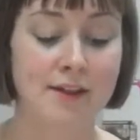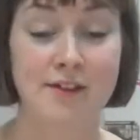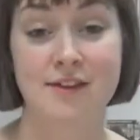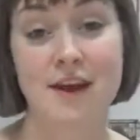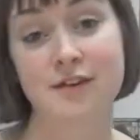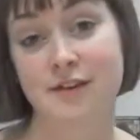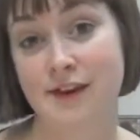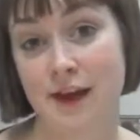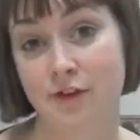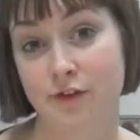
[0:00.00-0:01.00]
the second
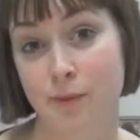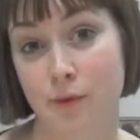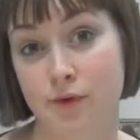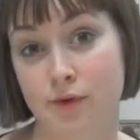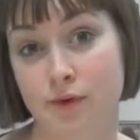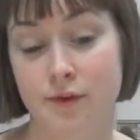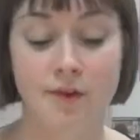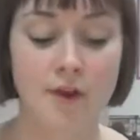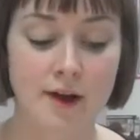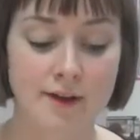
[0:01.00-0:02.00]
stage of the model. The
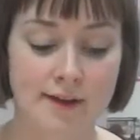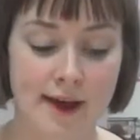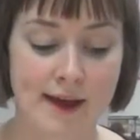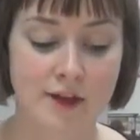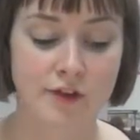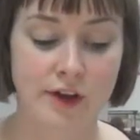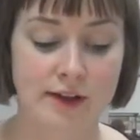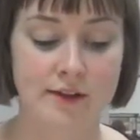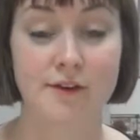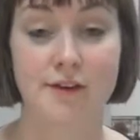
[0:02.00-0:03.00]
third stage
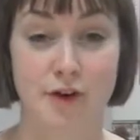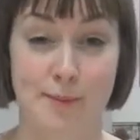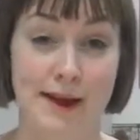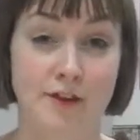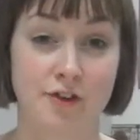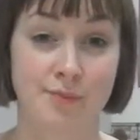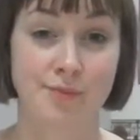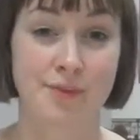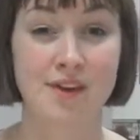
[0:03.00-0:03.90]
is discrimination.